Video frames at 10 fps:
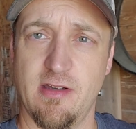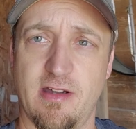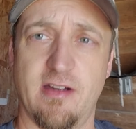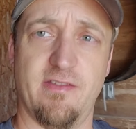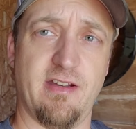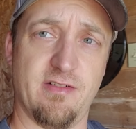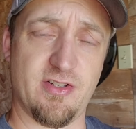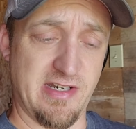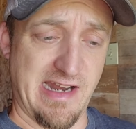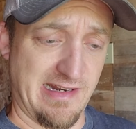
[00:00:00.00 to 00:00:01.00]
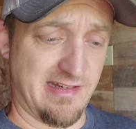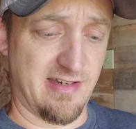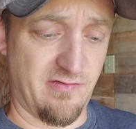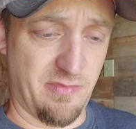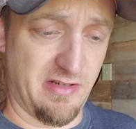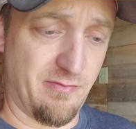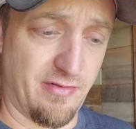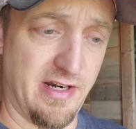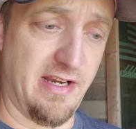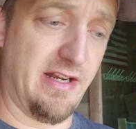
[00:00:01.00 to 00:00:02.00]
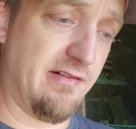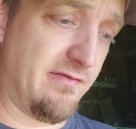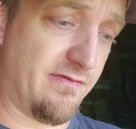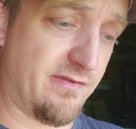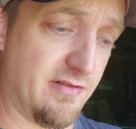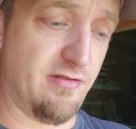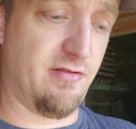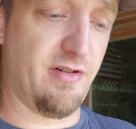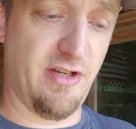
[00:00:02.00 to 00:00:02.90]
Their genetics have been bred for